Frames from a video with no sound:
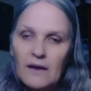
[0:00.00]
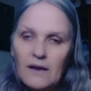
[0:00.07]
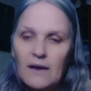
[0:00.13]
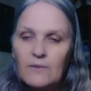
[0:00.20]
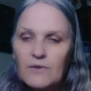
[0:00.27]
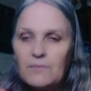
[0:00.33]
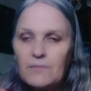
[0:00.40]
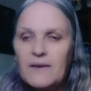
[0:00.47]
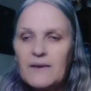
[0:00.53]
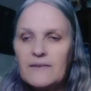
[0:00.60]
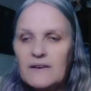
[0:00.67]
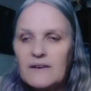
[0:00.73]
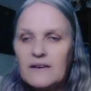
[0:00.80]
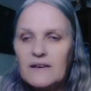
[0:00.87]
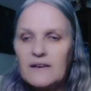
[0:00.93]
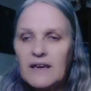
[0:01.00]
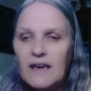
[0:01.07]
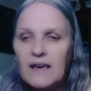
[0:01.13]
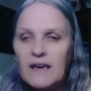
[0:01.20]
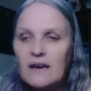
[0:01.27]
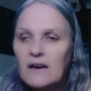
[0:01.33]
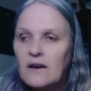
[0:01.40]
It was
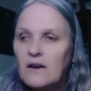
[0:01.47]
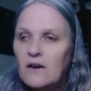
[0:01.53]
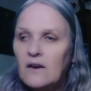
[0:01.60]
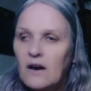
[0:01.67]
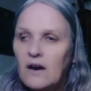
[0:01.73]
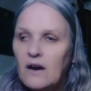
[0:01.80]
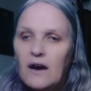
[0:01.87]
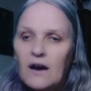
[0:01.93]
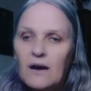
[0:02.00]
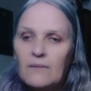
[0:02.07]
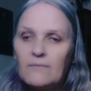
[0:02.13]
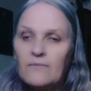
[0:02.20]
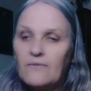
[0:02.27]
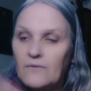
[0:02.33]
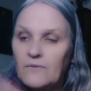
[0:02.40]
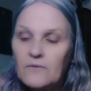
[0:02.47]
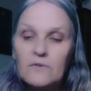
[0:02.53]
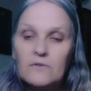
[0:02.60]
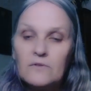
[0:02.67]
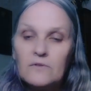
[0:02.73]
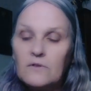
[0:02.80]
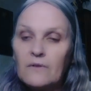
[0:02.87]
basically
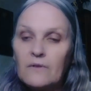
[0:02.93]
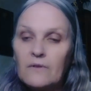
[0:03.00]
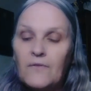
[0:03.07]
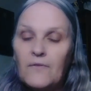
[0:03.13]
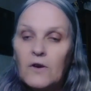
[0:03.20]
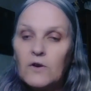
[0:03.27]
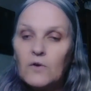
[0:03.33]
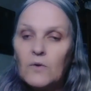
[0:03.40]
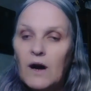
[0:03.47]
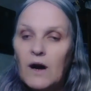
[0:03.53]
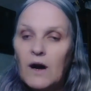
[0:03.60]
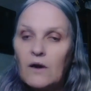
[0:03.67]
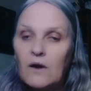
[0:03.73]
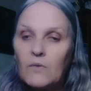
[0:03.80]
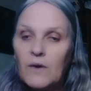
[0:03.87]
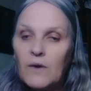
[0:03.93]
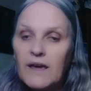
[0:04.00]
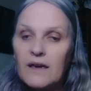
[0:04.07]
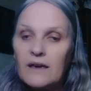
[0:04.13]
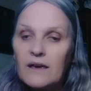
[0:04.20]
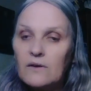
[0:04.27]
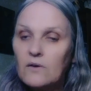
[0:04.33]
follow our
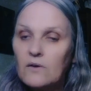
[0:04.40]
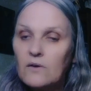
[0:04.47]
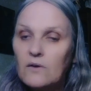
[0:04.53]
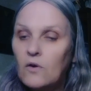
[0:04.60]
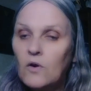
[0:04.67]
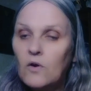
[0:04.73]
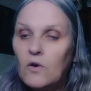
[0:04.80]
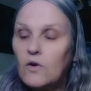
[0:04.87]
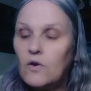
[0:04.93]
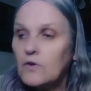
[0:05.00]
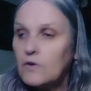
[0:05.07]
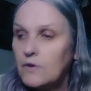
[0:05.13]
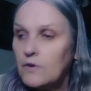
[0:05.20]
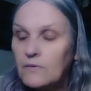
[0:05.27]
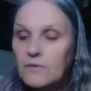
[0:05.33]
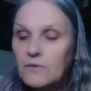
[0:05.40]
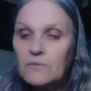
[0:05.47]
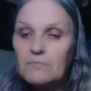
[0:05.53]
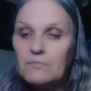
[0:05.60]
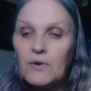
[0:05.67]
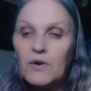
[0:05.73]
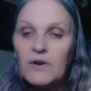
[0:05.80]
way or
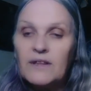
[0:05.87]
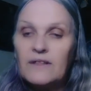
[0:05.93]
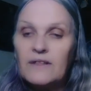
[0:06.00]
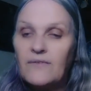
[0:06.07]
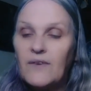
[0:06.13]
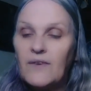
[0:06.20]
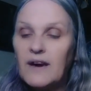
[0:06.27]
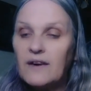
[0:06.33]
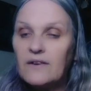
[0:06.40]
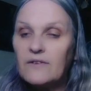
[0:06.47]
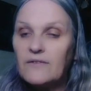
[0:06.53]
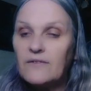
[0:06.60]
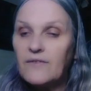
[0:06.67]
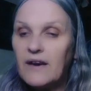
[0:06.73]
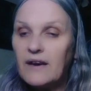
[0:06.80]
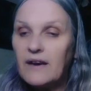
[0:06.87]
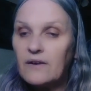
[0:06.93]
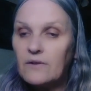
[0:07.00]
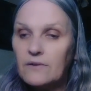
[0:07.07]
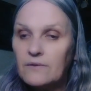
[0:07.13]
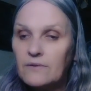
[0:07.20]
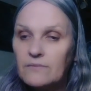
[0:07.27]
burn in the fires of
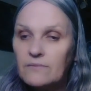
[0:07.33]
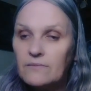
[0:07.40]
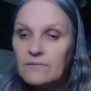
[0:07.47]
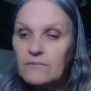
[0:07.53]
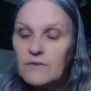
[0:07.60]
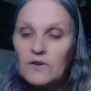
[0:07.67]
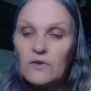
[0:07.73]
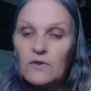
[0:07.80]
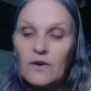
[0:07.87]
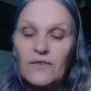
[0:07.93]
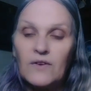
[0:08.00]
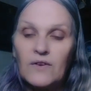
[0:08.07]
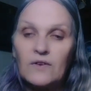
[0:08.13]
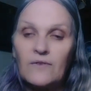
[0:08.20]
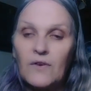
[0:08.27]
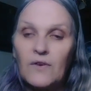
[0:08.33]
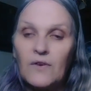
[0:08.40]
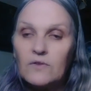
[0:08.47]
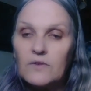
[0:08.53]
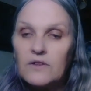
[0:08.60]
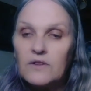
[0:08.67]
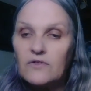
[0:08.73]
hell. You know, if you're not
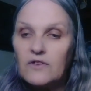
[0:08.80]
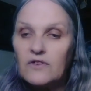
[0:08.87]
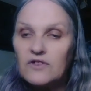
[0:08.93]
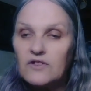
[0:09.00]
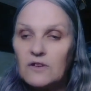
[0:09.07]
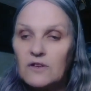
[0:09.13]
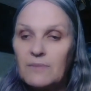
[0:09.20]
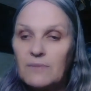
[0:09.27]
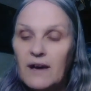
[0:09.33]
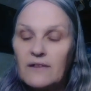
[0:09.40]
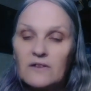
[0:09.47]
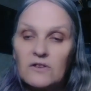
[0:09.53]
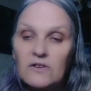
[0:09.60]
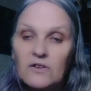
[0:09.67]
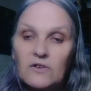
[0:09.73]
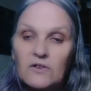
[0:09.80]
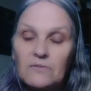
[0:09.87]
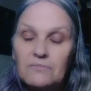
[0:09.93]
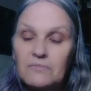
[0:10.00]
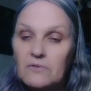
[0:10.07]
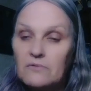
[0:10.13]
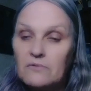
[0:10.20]
following the Christian path and you're
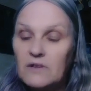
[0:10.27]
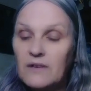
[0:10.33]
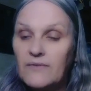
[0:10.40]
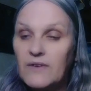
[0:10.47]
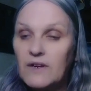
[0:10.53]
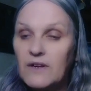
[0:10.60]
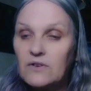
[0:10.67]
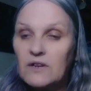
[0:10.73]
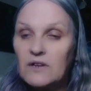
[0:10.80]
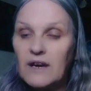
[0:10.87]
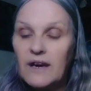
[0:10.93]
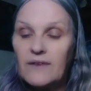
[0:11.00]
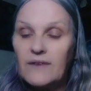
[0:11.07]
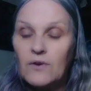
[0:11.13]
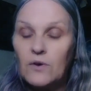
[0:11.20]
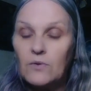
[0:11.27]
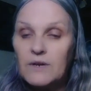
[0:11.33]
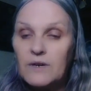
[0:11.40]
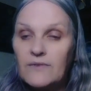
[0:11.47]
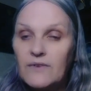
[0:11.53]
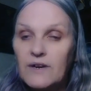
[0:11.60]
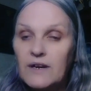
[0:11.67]
not living a good life or
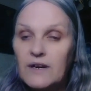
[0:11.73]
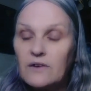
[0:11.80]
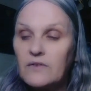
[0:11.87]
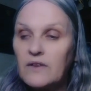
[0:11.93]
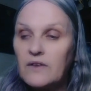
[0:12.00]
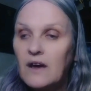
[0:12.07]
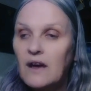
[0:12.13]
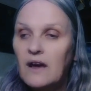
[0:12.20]
whatever else,